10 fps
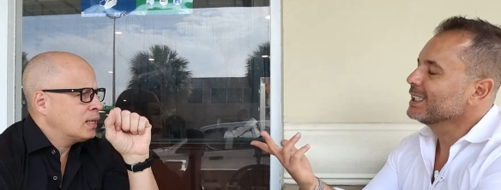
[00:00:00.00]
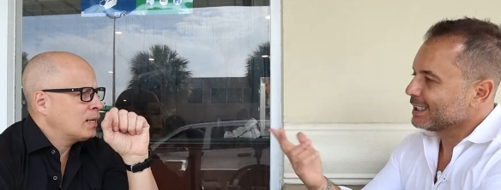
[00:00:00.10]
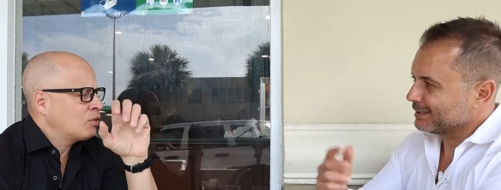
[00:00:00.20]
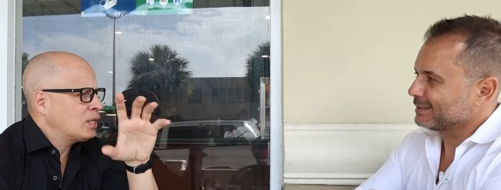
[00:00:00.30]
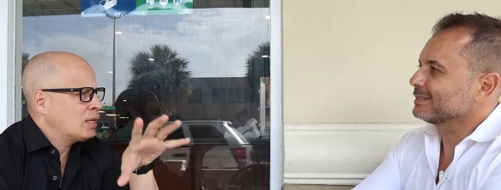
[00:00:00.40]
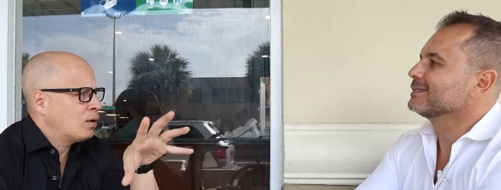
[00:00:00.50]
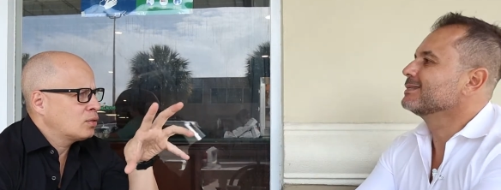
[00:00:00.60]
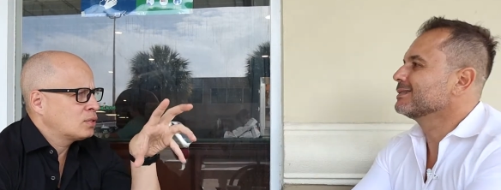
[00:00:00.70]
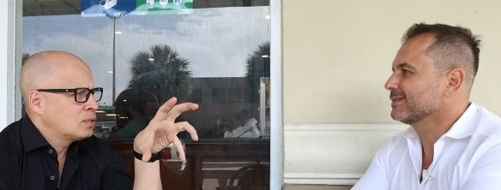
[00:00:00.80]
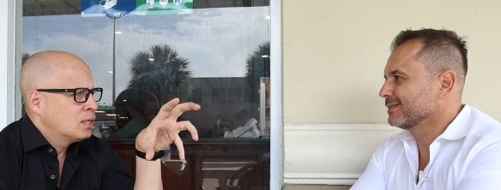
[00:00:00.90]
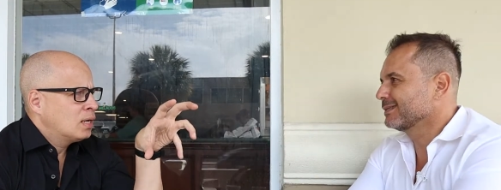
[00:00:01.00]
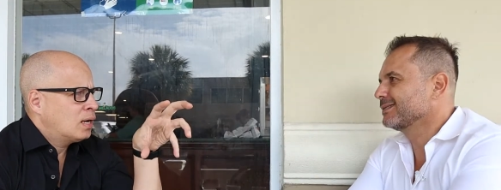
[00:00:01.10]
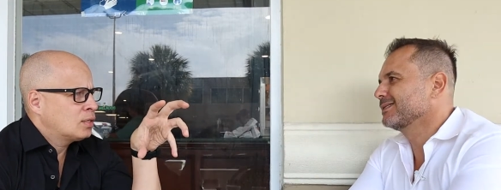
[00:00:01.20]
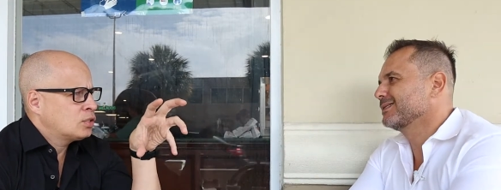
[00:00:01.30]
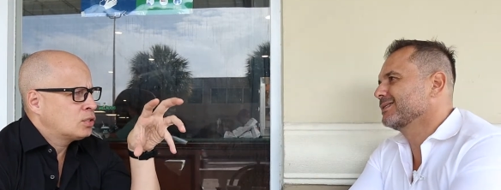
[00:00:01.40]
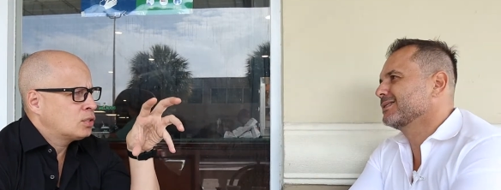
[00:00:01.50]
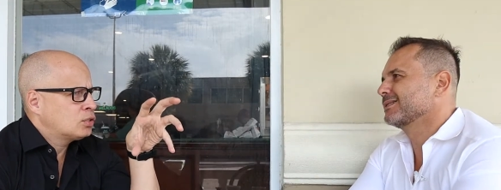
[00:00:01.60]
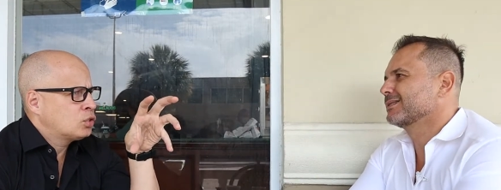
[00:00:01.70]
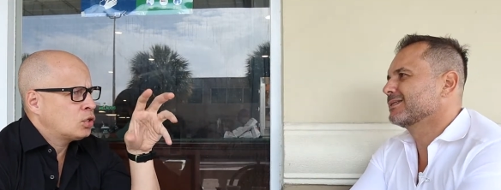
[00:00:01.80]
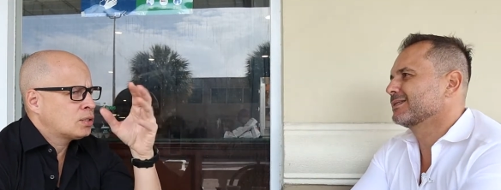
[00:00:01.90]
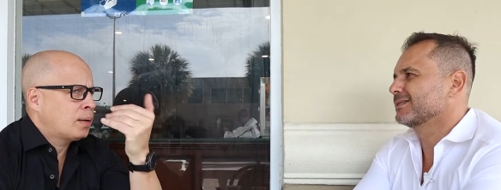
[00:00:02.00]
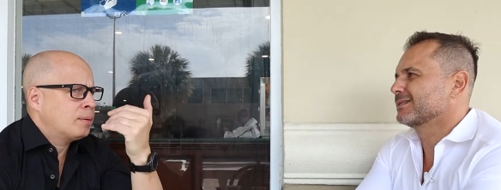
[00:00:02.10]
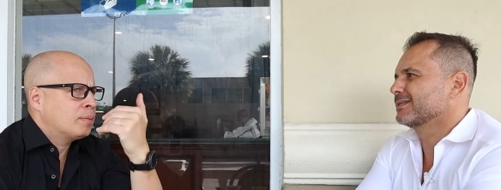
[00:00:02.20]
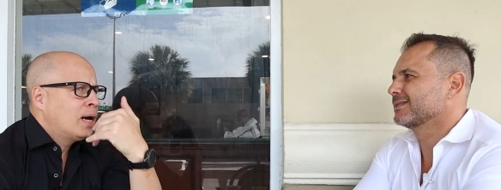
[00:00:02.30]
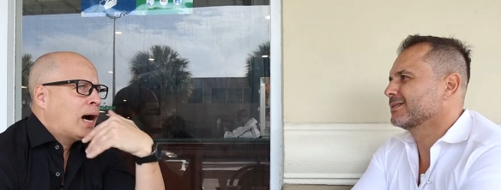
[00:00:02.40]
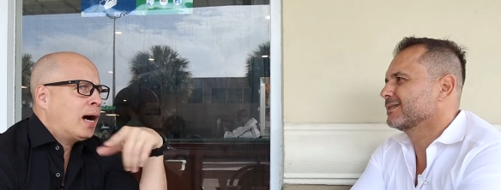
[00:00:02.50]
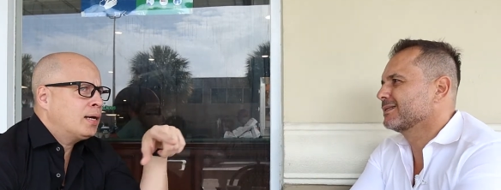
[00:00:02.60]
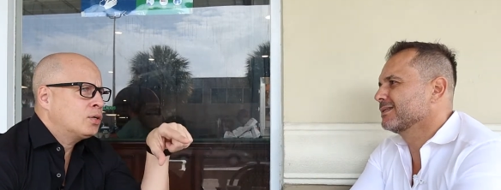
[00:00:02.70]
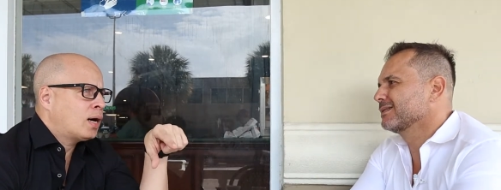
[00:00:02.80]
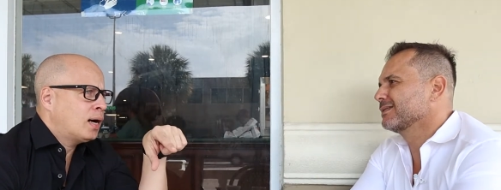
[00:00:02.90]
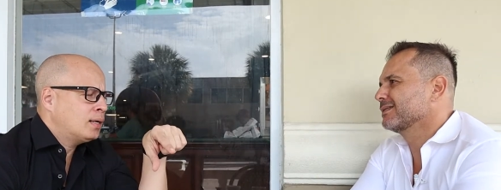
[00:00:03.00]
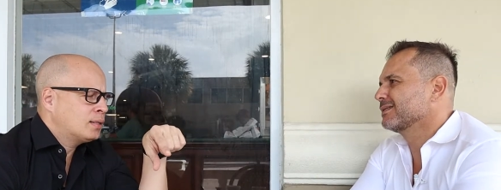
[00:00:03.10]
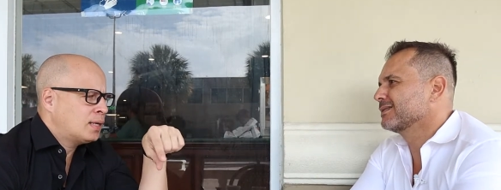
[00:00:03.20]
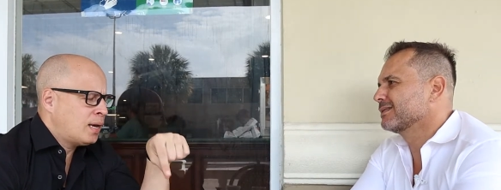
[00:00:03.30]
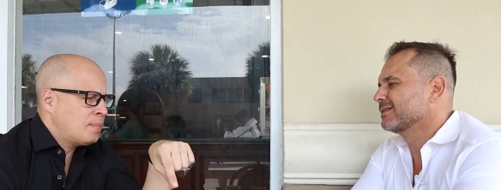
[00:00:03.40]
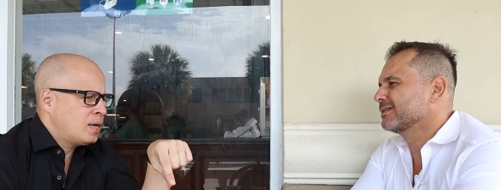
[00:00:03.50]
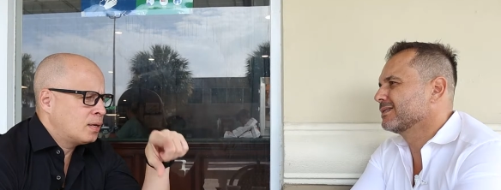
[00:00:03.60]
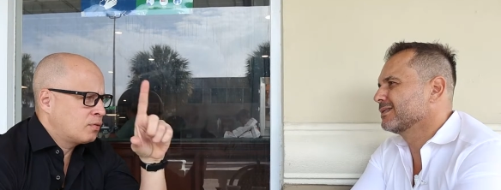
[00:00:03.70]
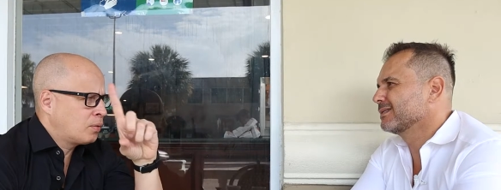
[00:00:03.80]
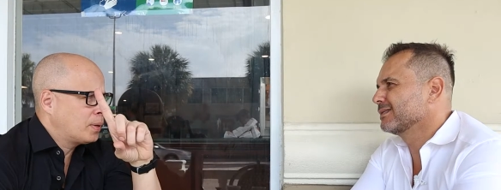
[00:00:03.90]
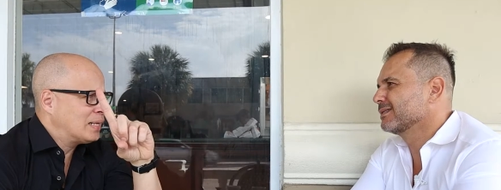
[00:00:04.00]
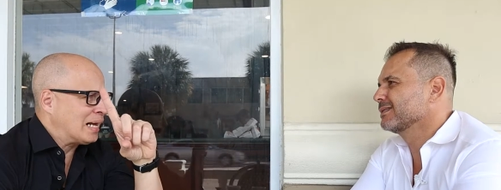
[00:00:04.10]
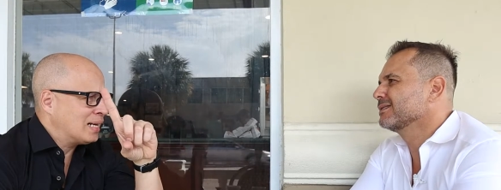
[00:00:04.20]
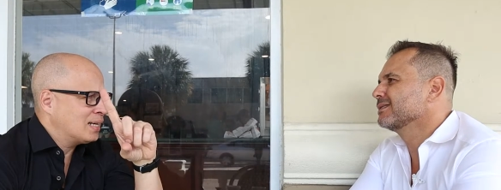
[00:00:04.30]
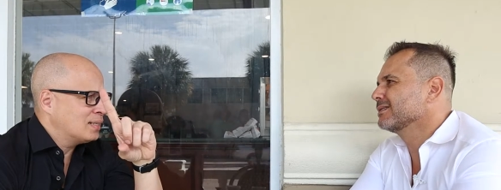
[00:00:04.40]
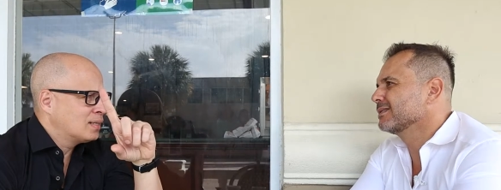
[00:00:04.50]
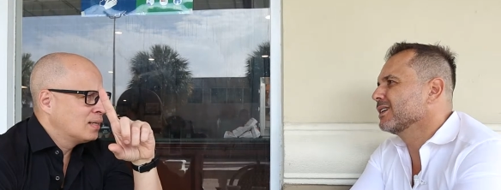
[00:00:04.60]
Speaker 1: and yes. everything else, uh, there's, there's just, I, I, I came here from Connecticut.